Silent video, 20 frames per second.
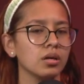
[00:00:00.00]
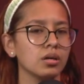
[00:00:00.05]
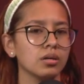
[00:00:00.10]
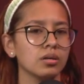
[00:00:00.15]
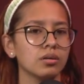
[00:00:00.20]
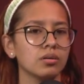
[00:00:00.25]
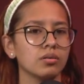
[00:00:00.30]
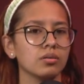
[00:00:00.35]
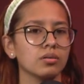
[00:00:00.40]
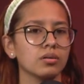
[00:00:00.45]

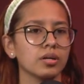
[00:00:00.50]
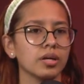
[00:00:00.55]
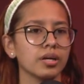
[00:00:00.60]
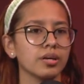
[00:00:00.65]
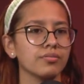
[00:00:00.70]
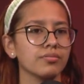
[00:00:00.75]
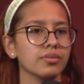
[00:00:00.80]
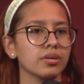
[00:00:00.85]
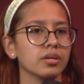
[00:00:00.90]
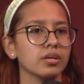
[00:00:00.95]
you know
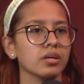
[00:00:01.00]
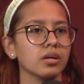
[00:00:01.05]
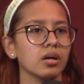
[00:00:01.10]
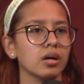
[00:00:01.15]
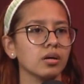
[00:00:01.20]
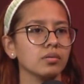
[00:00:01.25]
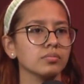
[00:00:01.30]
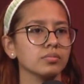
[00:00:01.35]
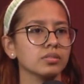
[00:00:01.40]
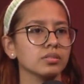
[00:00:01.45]
craving
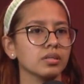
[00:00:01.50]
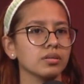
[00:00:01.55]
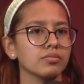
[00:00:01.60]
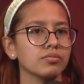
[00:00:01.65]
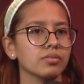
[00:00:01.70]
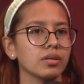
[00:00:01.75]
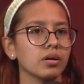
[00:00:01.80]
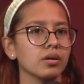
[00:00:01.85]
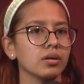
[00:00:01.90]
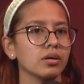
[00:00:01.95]
um,
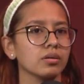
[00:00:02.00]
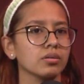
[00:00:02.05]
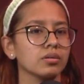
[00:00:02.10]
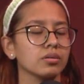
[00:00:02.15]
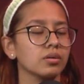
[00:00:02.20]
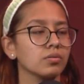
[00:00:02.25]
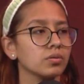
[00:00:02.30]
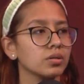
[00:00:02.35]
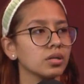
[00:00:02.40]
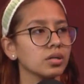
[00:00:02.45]
stuff that
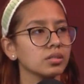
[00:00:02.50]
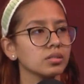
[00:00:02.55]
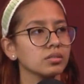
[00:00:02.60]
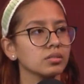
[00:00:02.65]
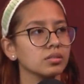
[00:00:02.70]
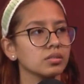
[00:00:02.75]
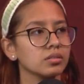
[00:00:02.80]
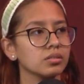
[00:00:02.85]
you know we're not